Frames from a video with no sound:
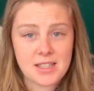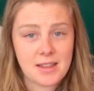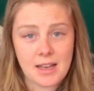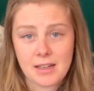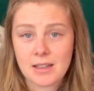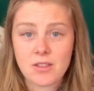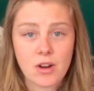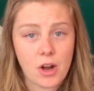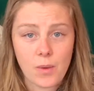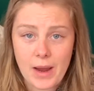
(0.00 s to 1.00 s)
and then
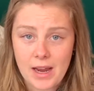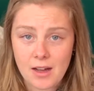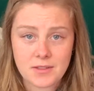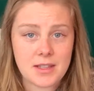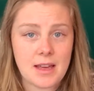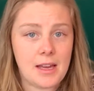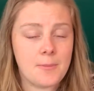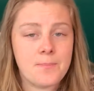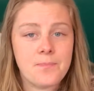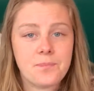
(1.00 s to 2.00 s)
throw it away after that.
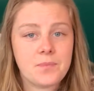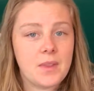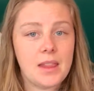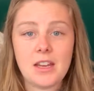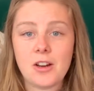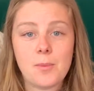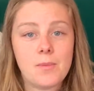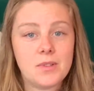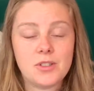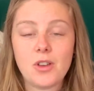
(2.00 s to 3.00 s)
There
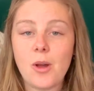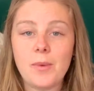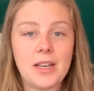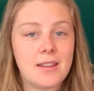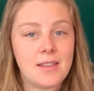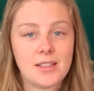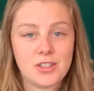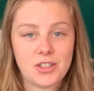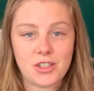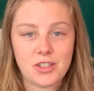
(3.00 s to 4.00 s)
are so many things
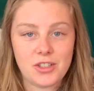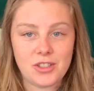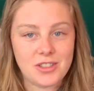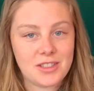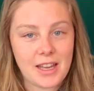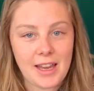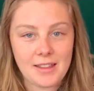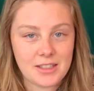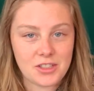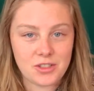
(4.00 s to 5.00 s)
you could use, like
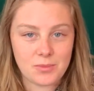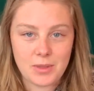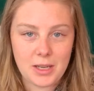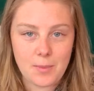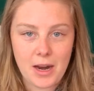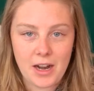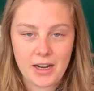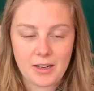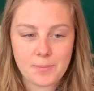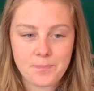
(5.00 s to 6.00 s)
this shouldn't be a
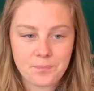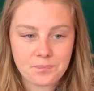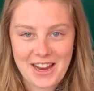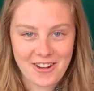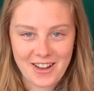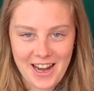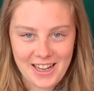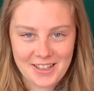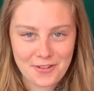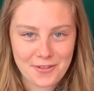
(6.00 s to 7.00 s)
barrier. Get
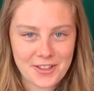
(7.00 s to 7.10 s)
creative.